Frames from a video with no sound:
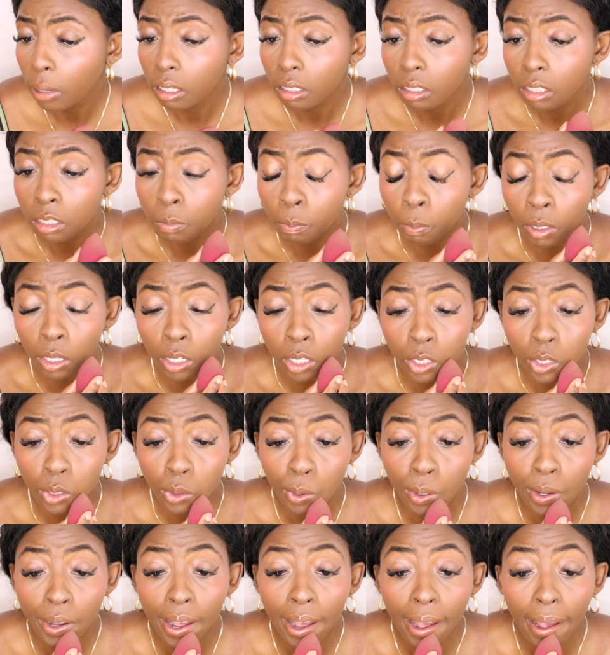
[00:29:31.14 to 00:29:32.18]

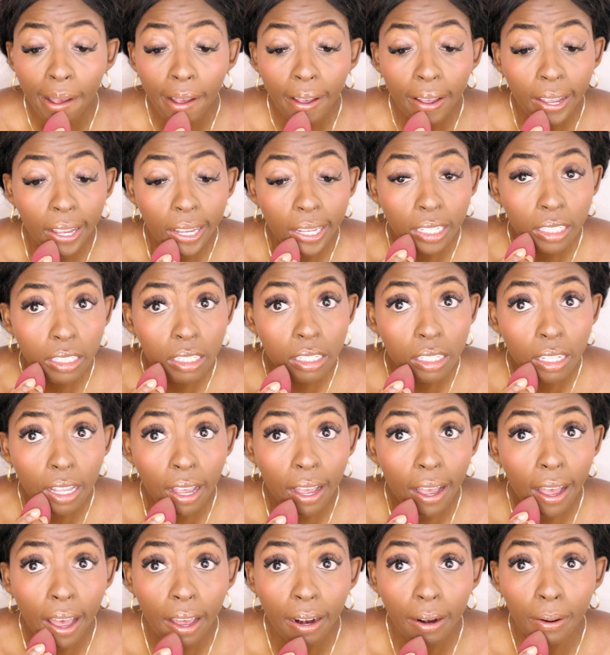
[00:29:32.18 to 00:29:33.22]
spiritual guides
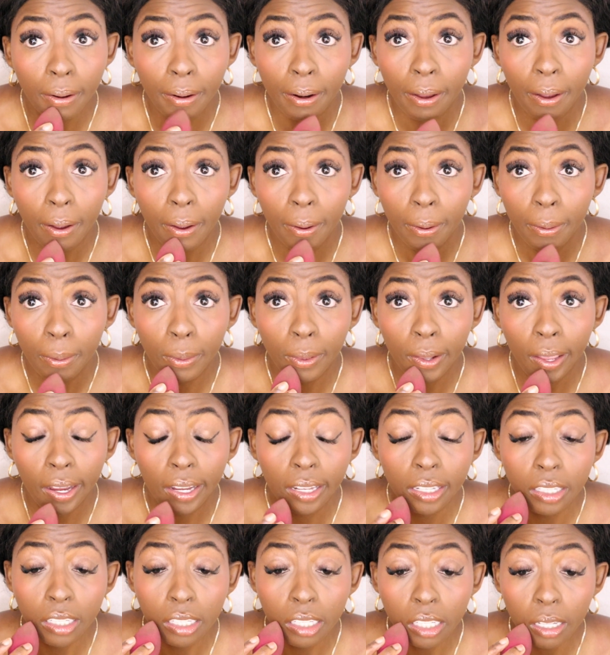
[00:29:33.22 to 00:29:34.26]
i don't know
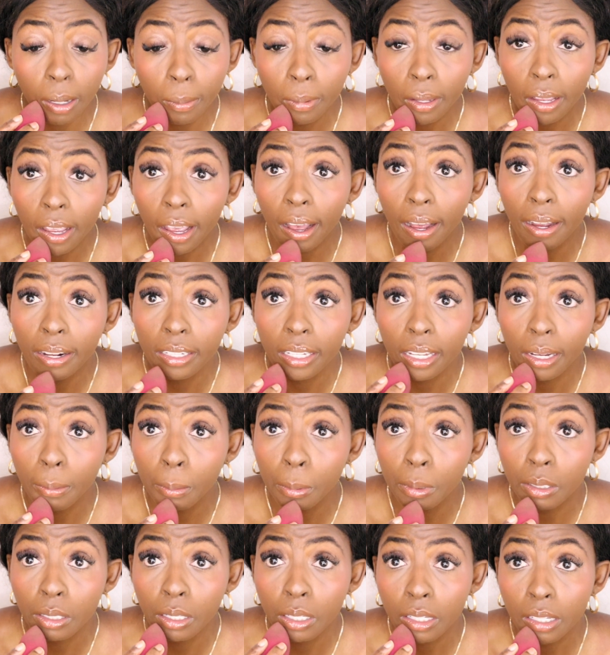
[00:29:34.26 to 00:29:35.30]
like something out there
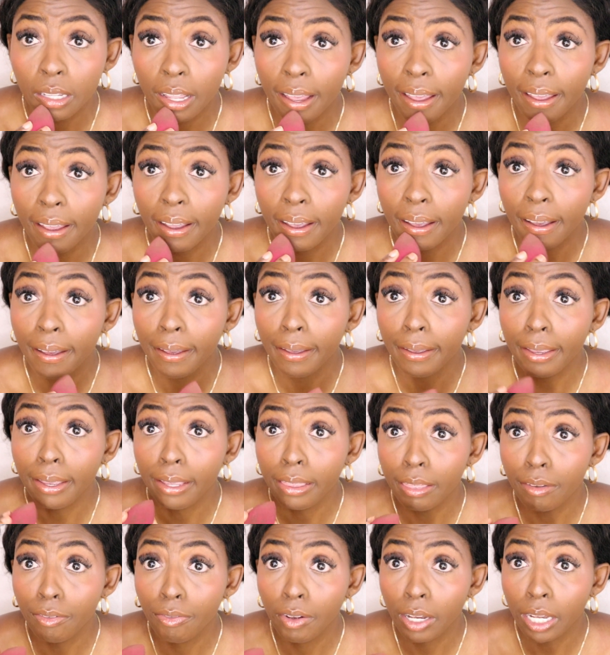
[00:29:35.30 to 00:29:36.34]
was just like
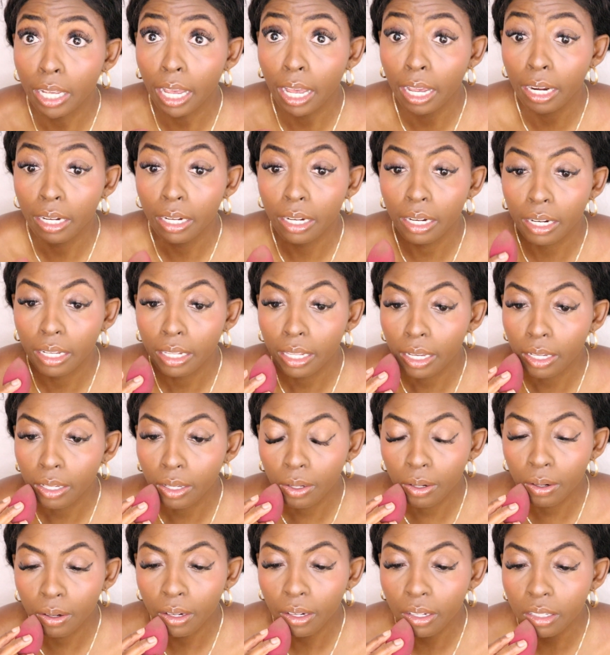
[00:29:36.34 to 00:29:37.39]
get the out of there like
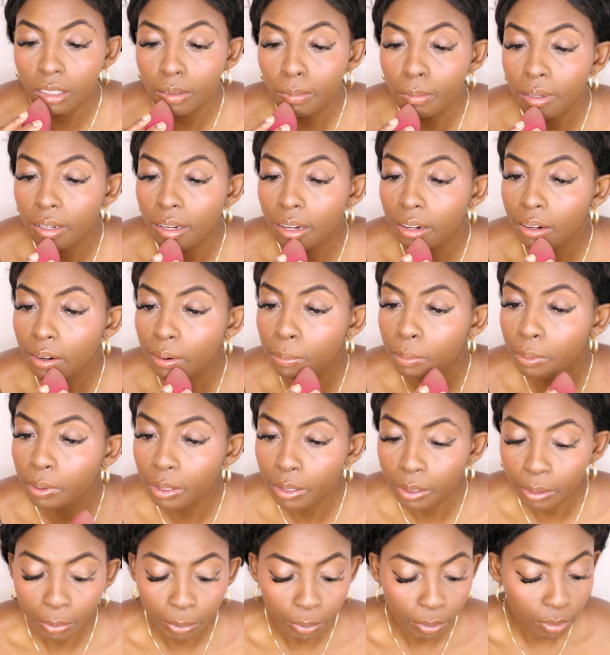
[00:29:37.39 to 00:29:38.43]
you don't need to be there no more
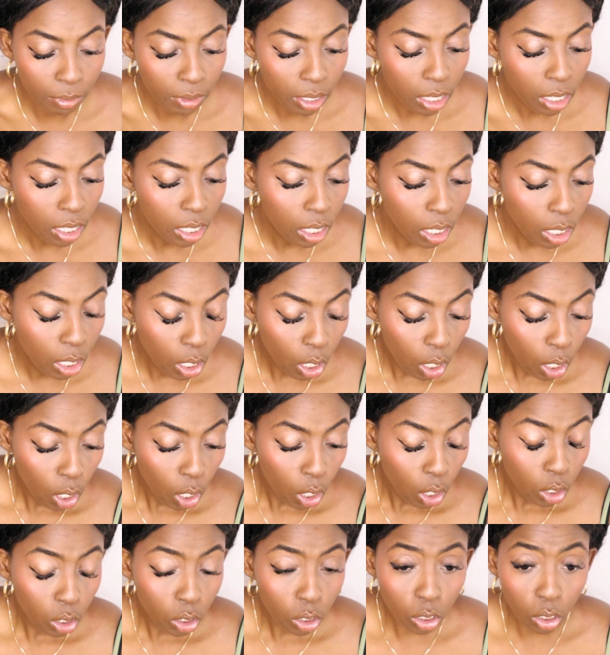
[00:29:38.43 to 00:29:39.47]

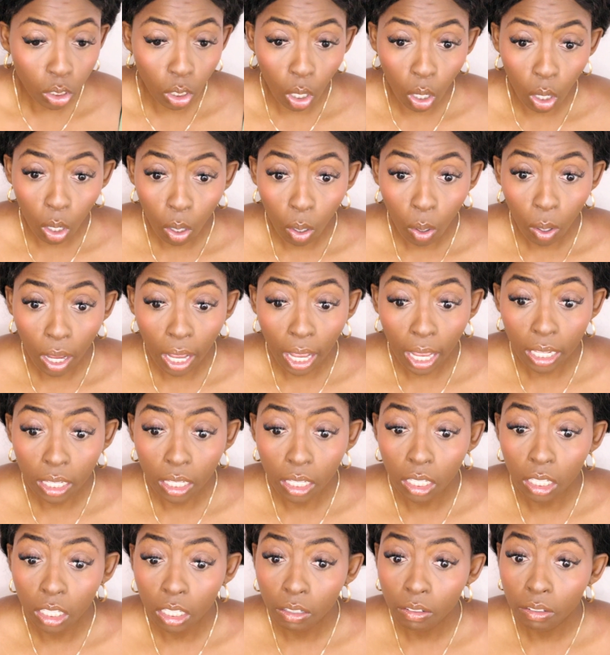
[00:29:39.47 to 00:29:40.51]
so i
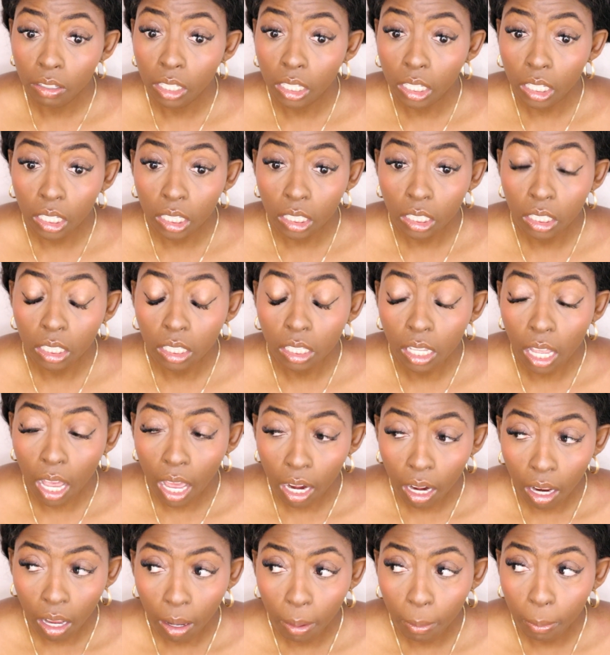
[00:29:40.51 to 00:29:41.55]
literally just
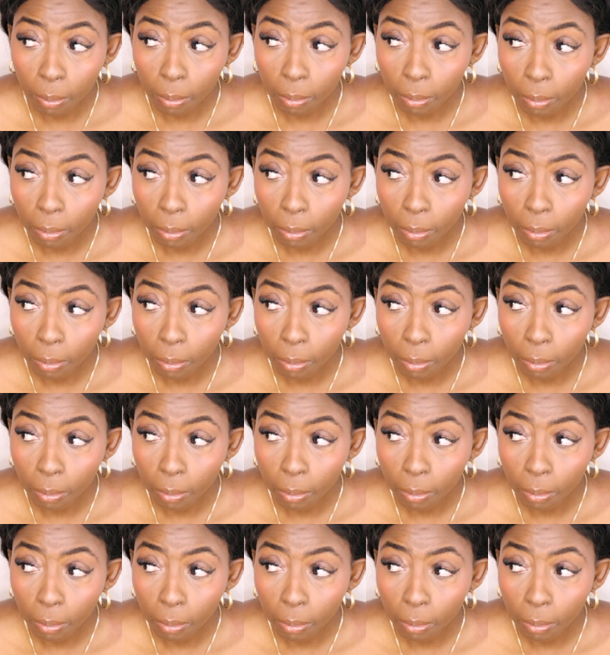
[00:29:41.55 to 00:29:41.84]
got up